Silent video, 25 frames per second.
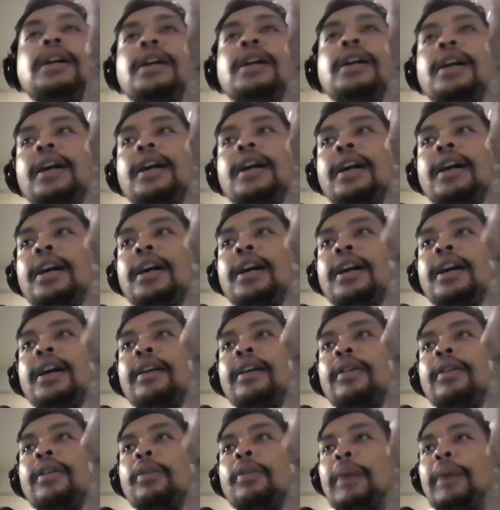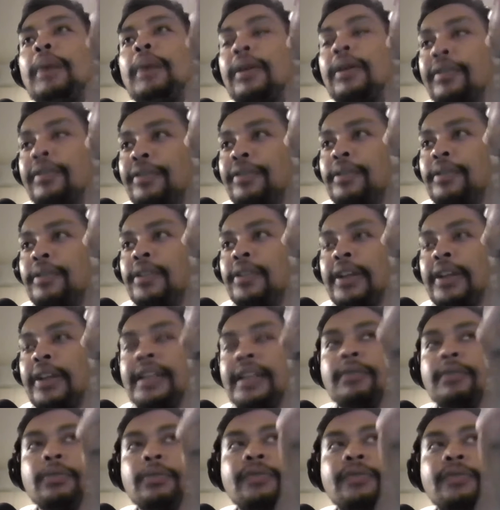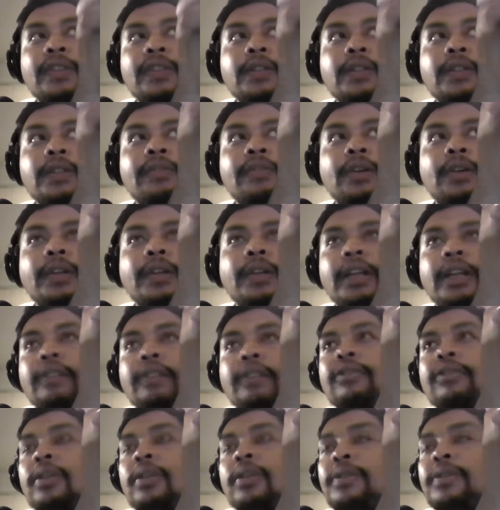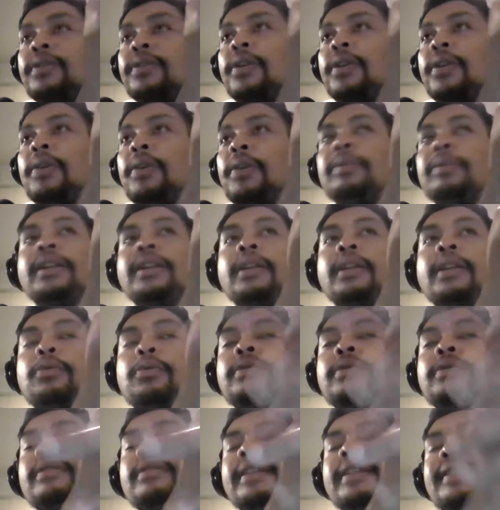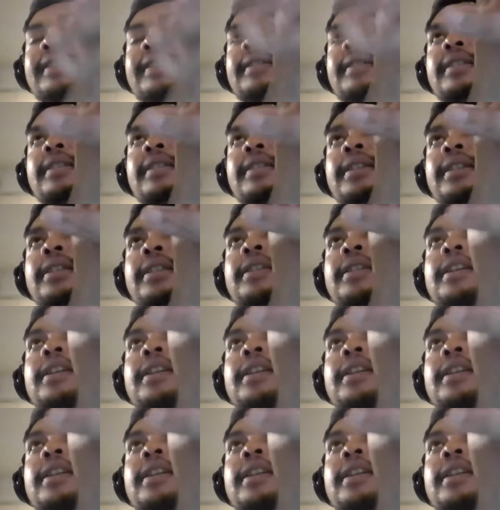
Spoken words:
about the future, and it would feel very kind of close to home. And they wouldn't necessarily,